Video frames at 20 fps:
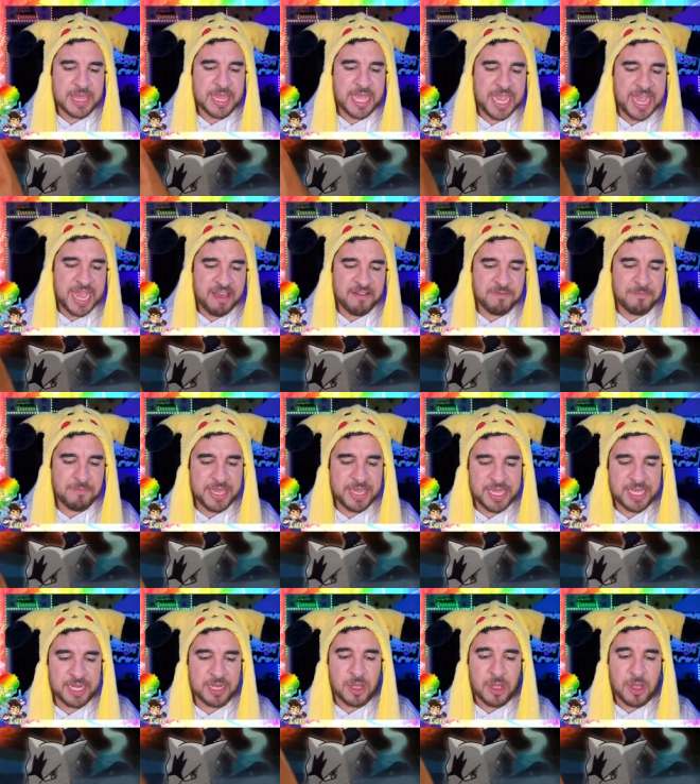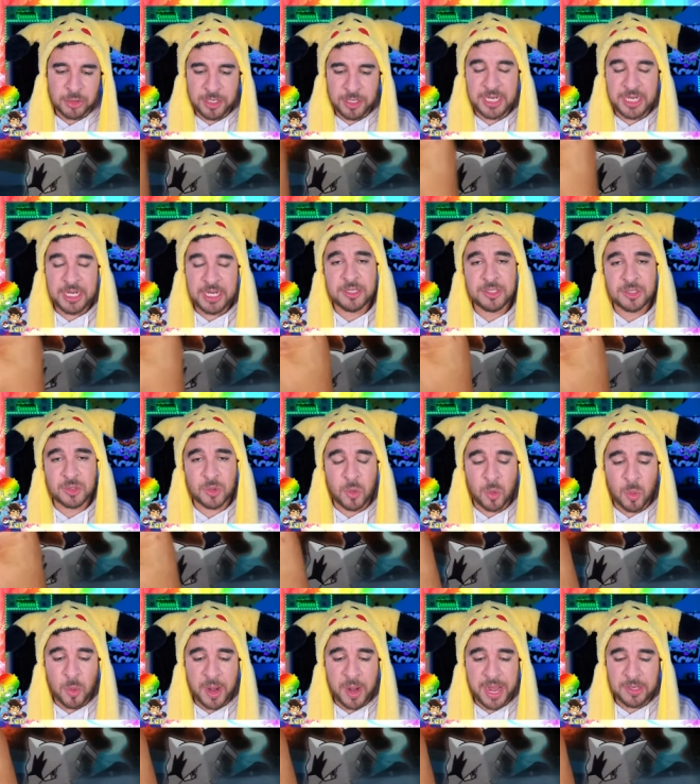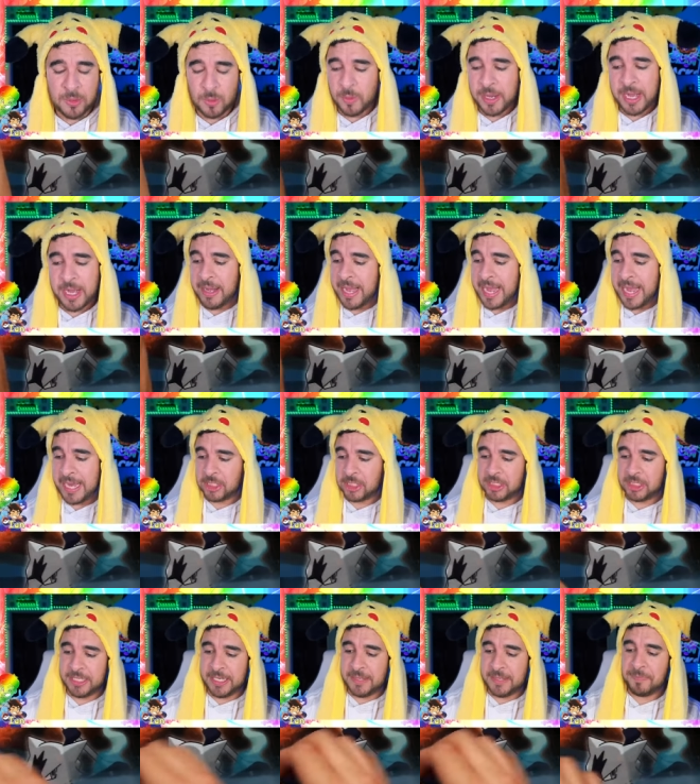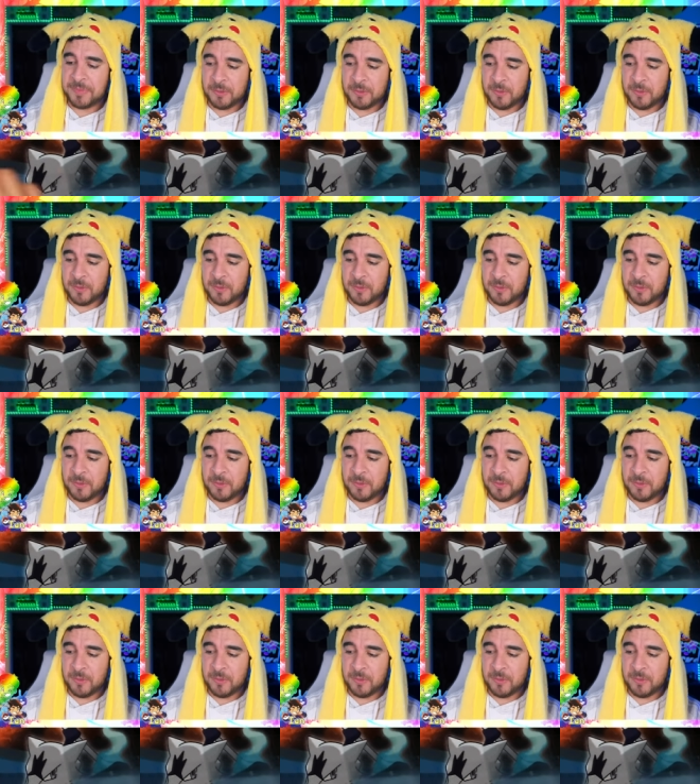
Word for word: They have been treating us quite well, actually.